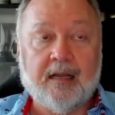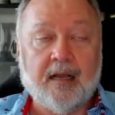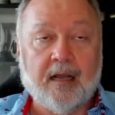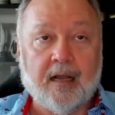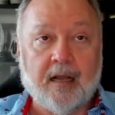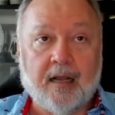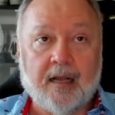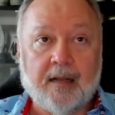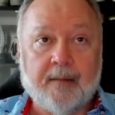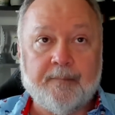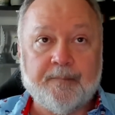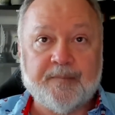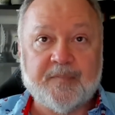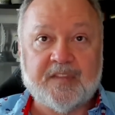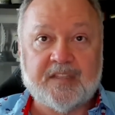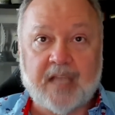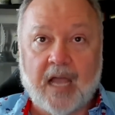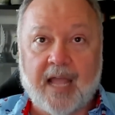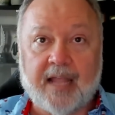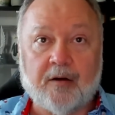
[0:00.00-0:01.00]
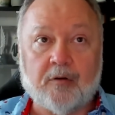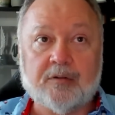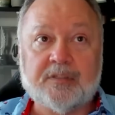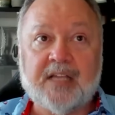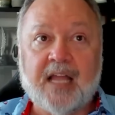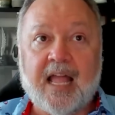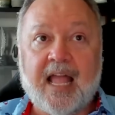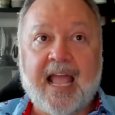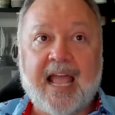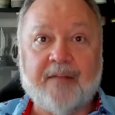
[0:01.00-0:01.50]
uh, tiles,
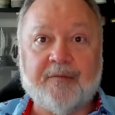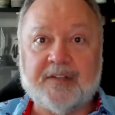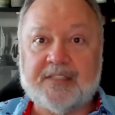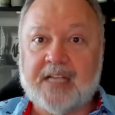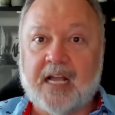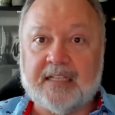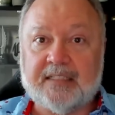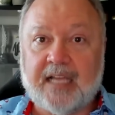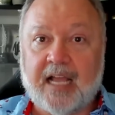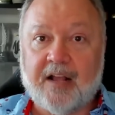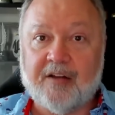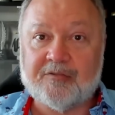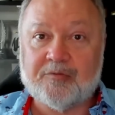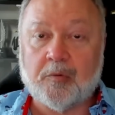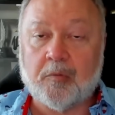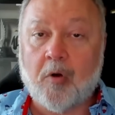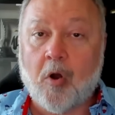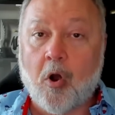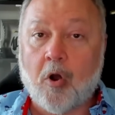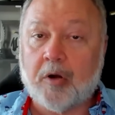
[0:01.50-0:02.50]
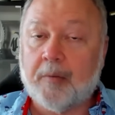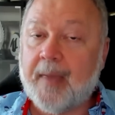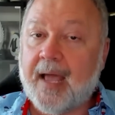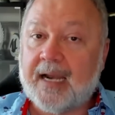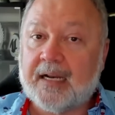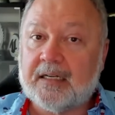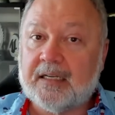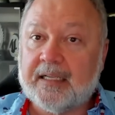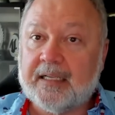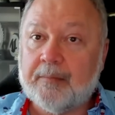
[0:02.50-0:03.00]
and facade tiles were
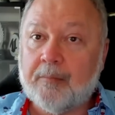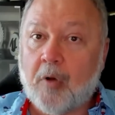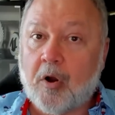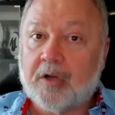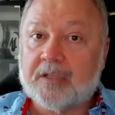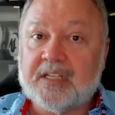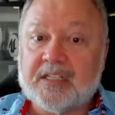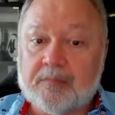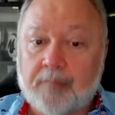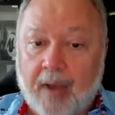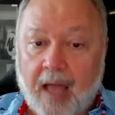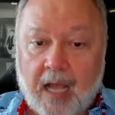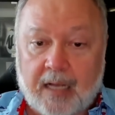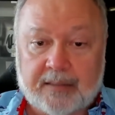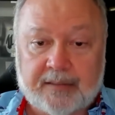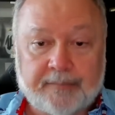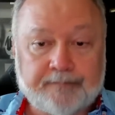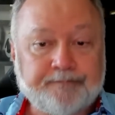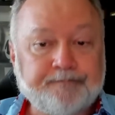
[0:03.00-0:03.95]
automatically marked as blocked.